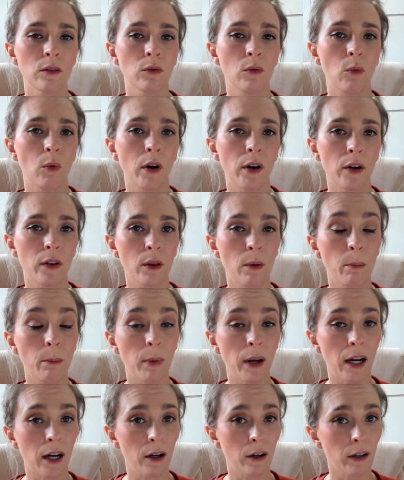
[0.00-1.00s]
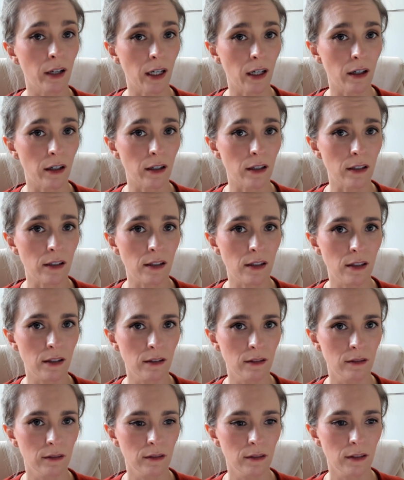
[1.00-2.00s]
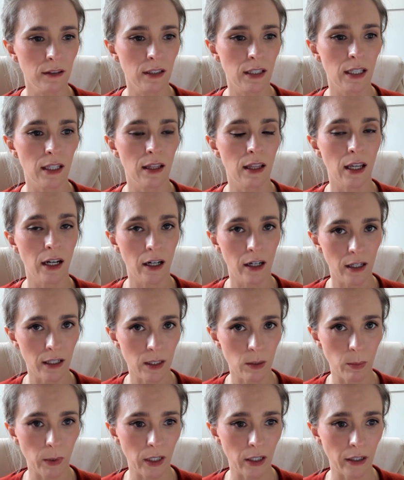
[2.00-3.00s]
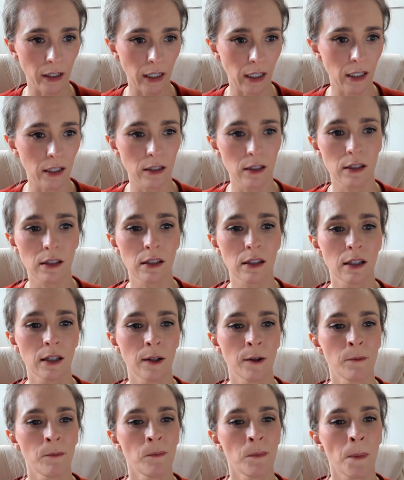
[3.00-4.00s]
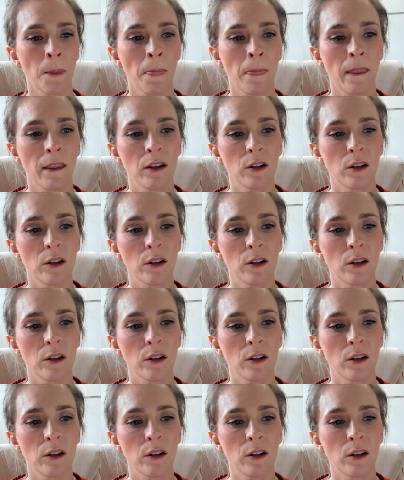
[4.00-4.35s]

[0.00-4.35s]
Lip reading: What are the barriers to their experience?